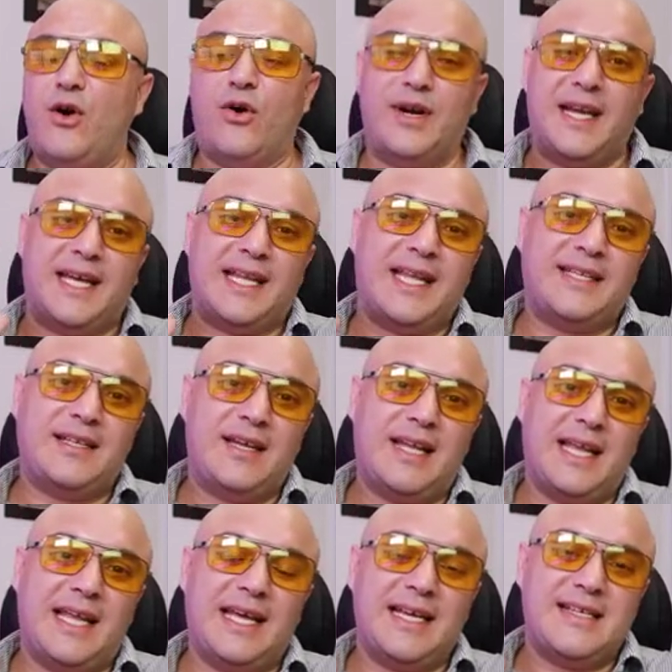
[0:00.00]
or they clicked on a
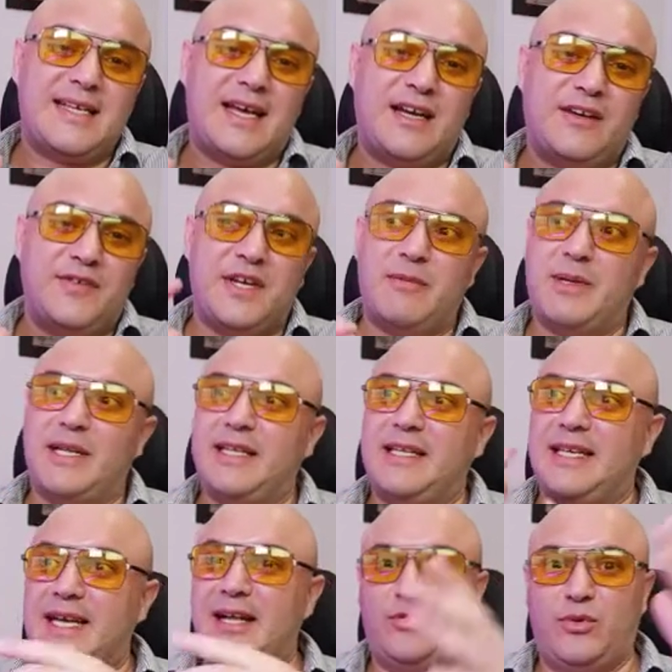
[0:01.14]
link inside of an email and
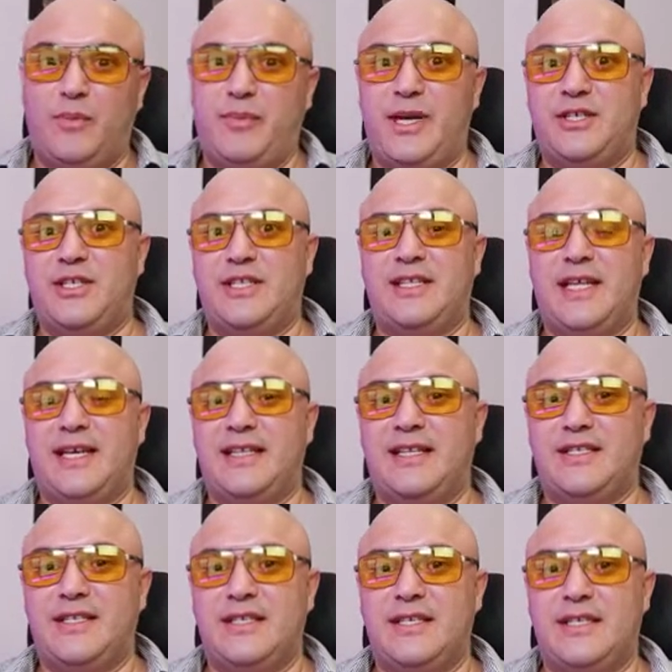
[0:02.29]
they got to a page like
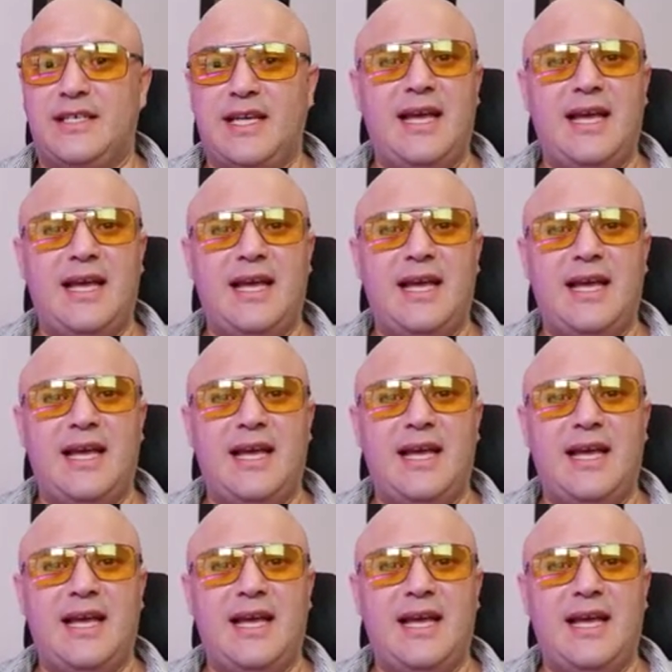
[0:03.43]
this that said,